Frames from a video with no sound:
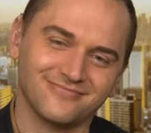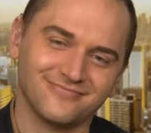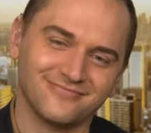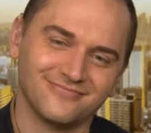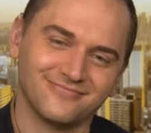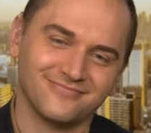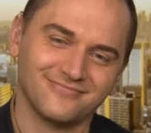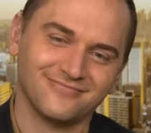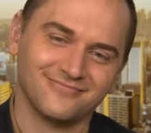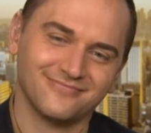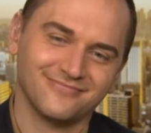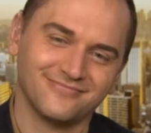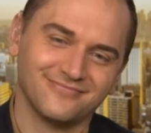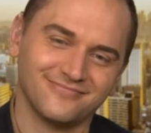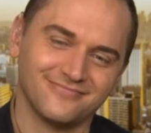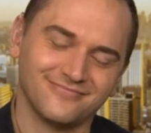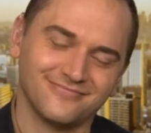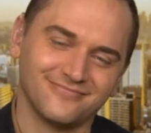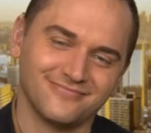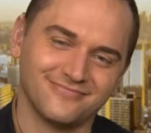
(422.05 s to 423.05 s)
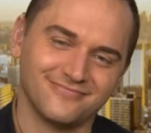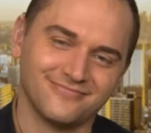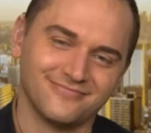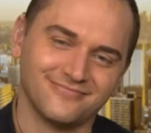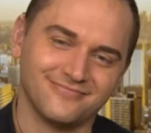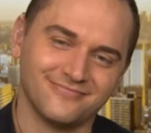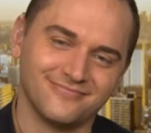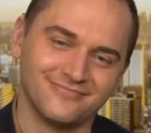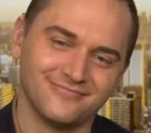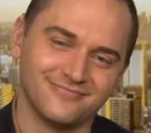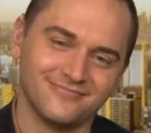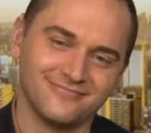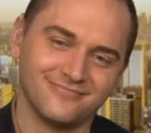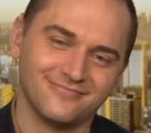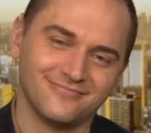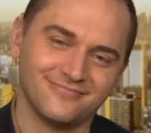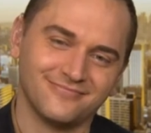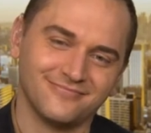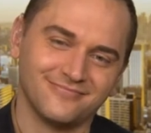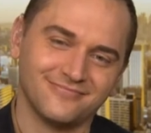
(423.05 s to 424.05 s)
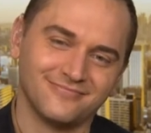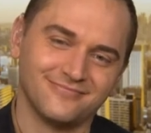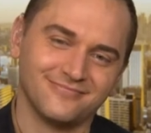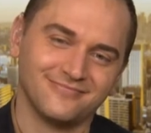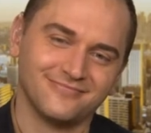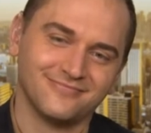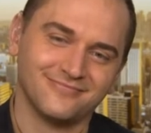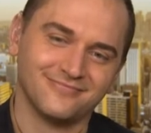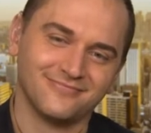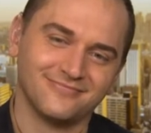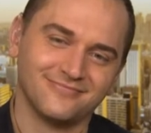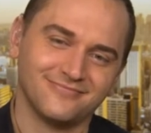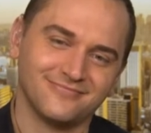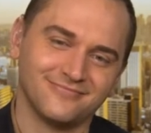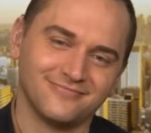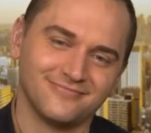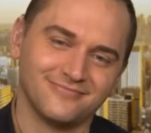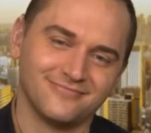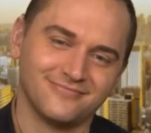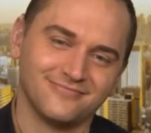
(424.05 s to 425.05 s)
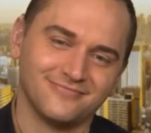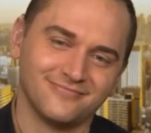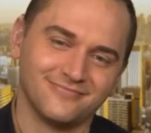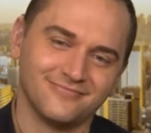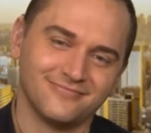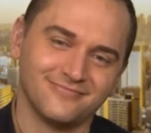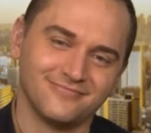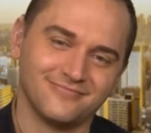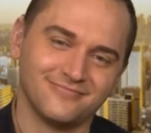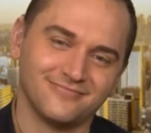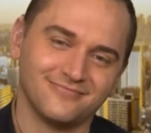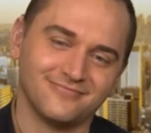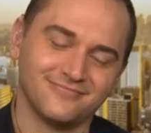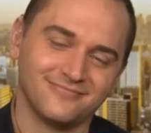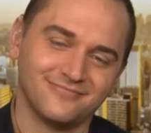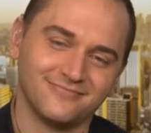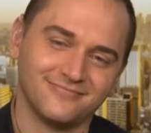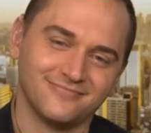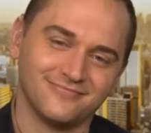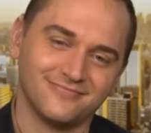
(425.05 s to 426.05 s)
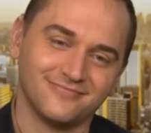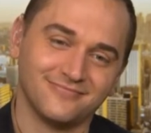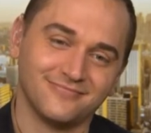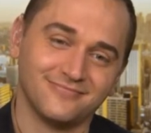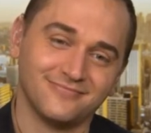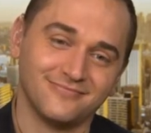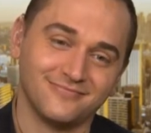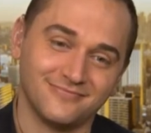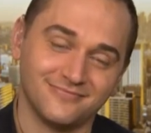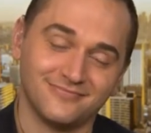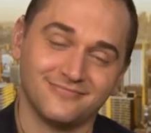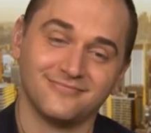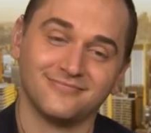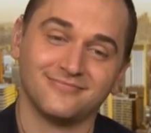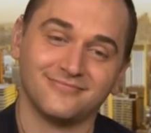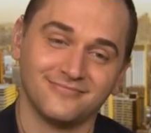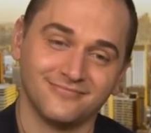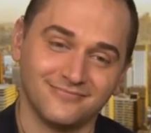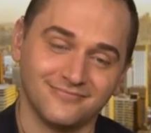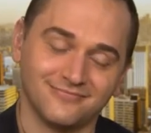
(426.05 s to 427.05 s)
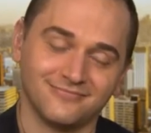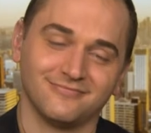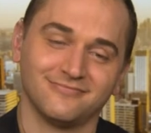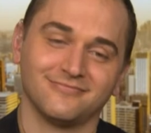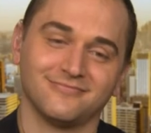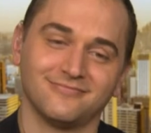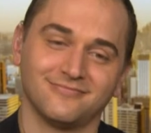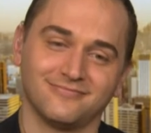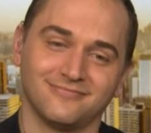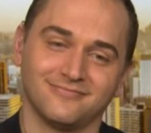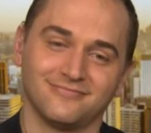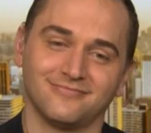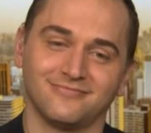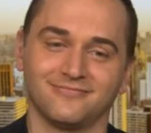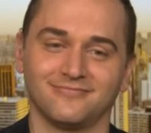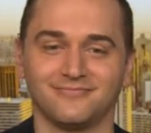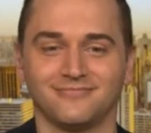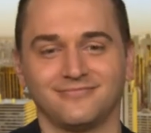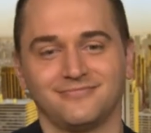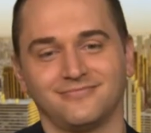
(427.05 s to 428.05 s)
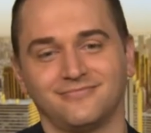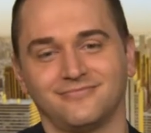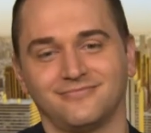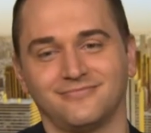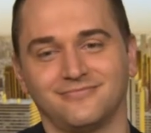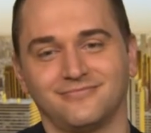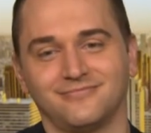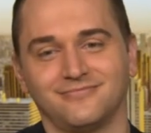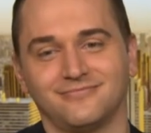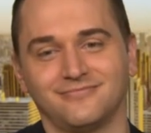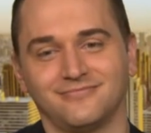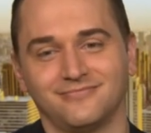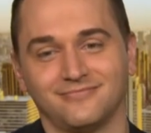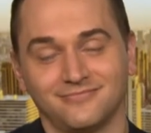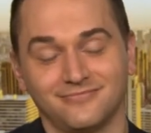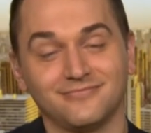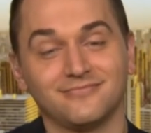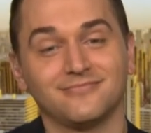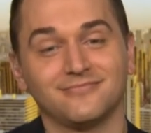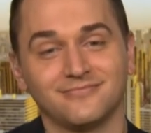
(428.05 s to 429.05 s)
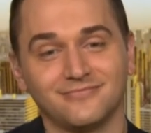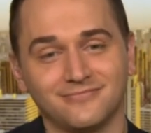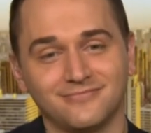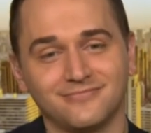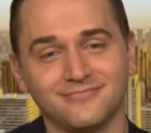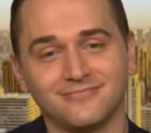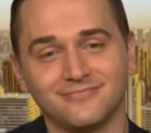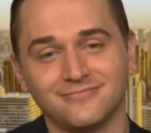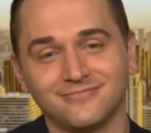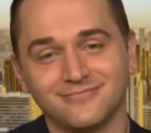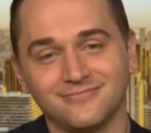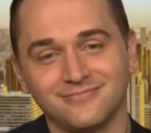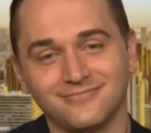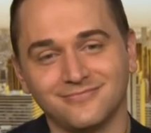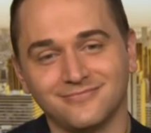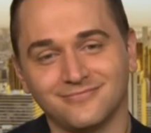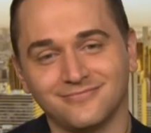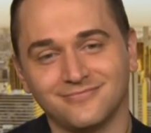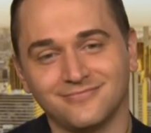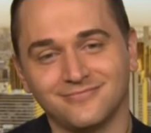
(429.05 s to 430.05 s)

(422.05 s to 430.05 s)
The person shown says nothing.